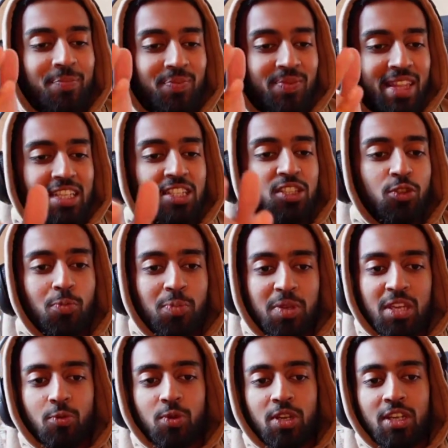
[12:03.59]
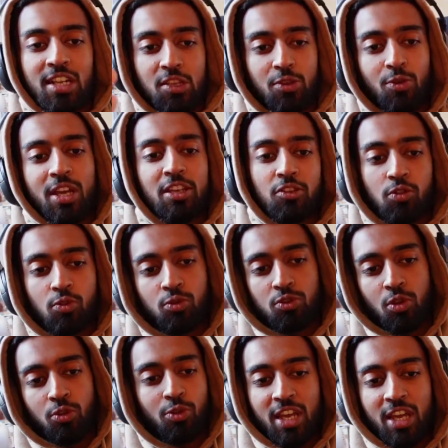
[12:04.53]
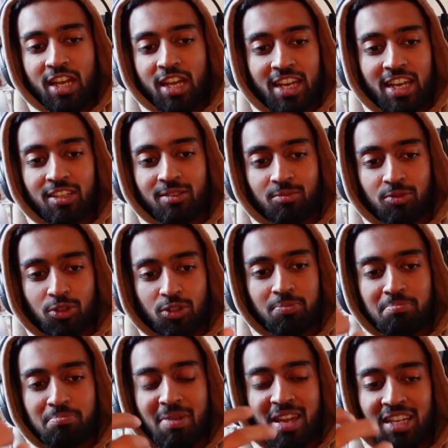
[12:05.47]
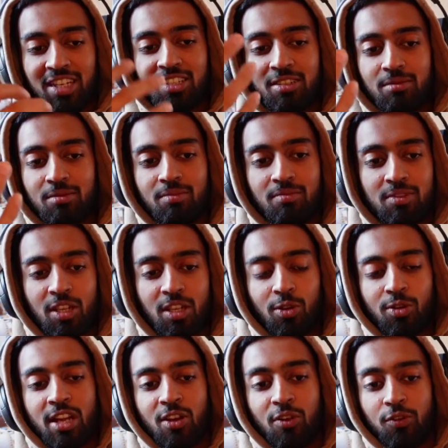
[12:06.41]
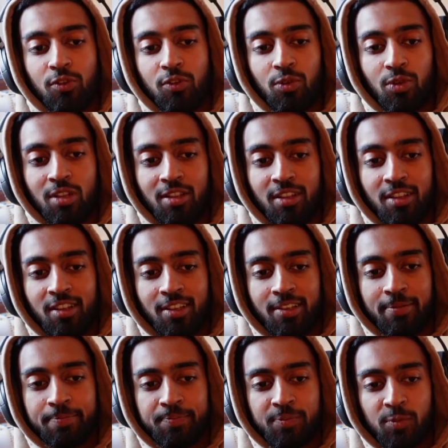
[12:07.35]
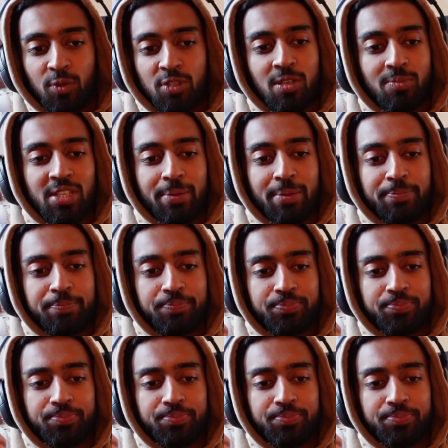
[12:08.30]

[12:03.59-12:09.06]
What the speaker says: That's you being weird, and you'll get used, or you'll get like just made to look like a fool. What's up, Sam?